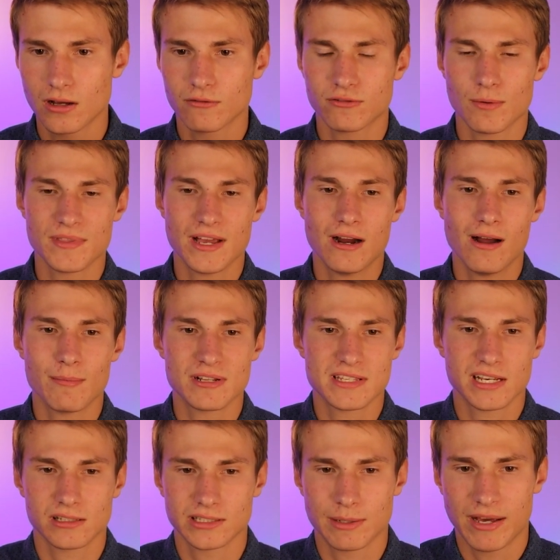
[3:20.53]
From there, I'm going to
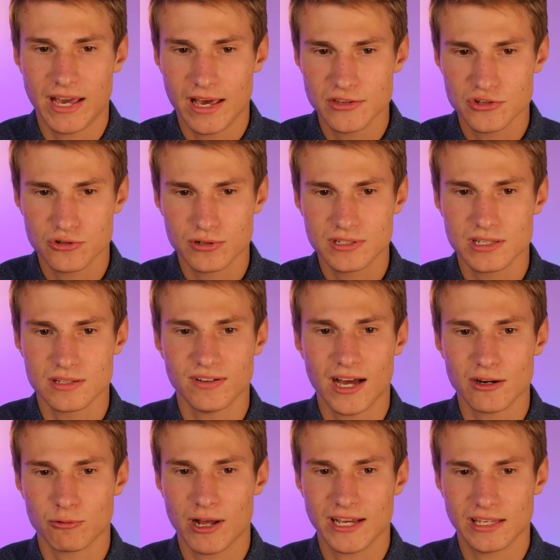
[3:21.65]
take a look at my answer choices,
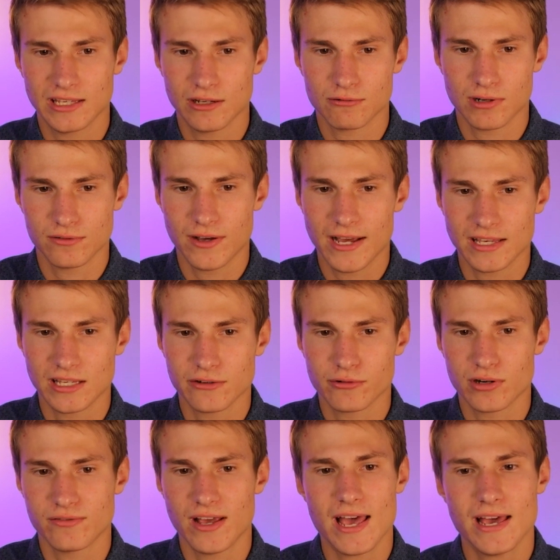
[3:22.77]
find what I can get rid of. I can get
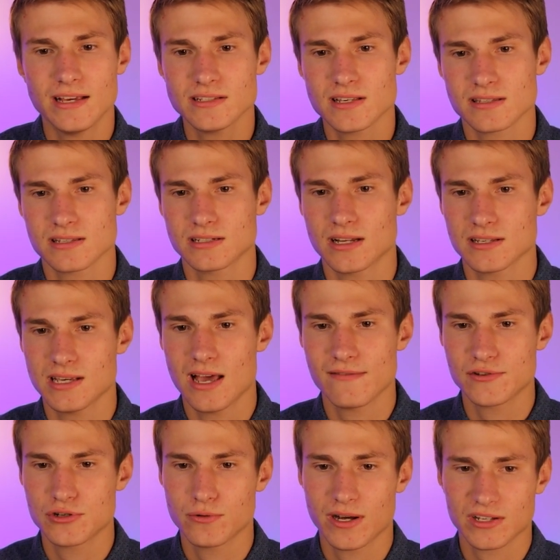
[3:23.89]
rid of A since it doesn't
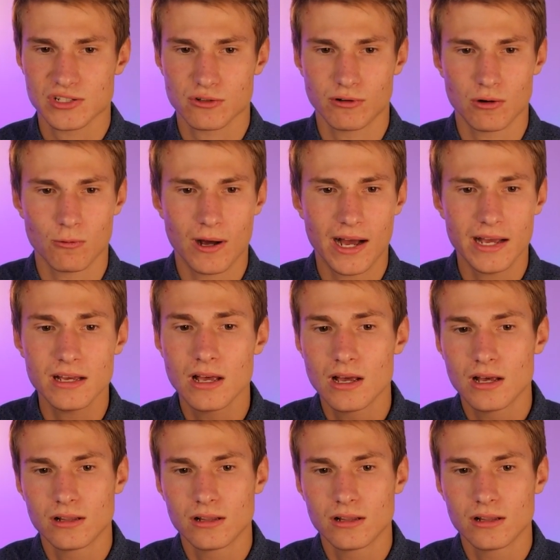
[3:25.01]
have 2x squared y.